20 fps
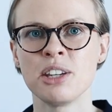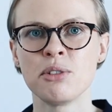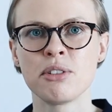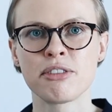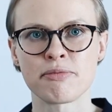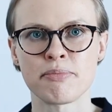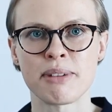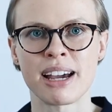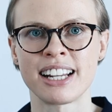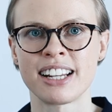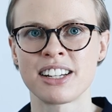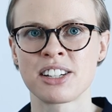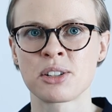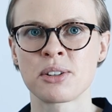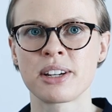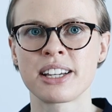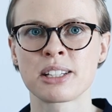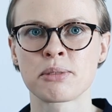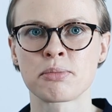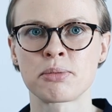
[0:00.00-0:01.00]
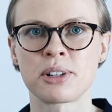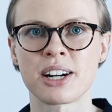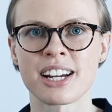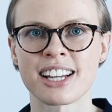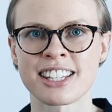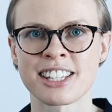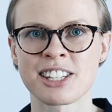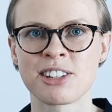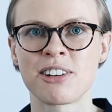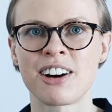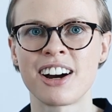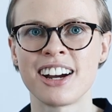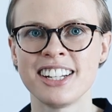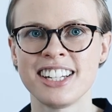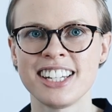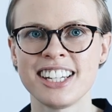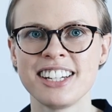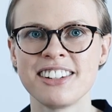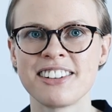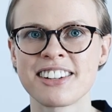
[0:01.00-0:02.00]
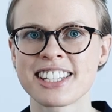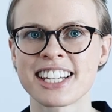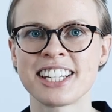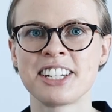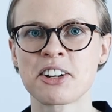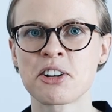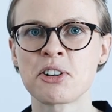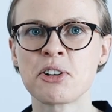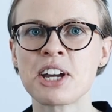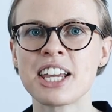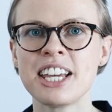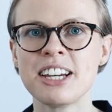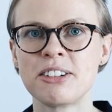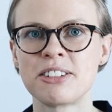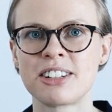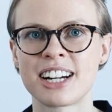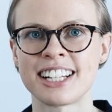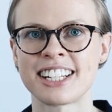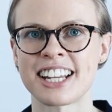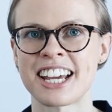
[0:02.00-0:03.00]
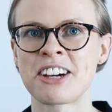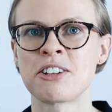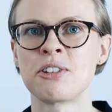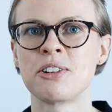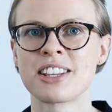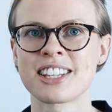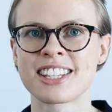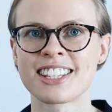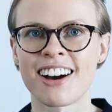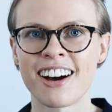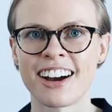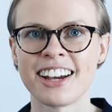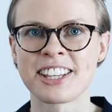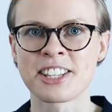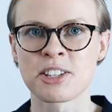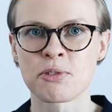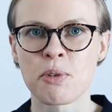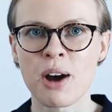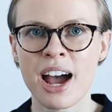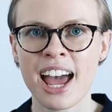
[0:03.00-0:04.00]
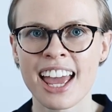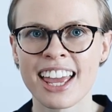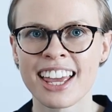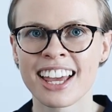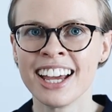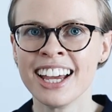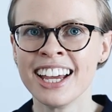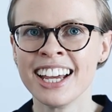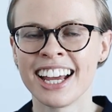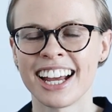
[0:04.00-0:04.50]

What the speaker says: you've managed to express your ideas in a coherent and concise way.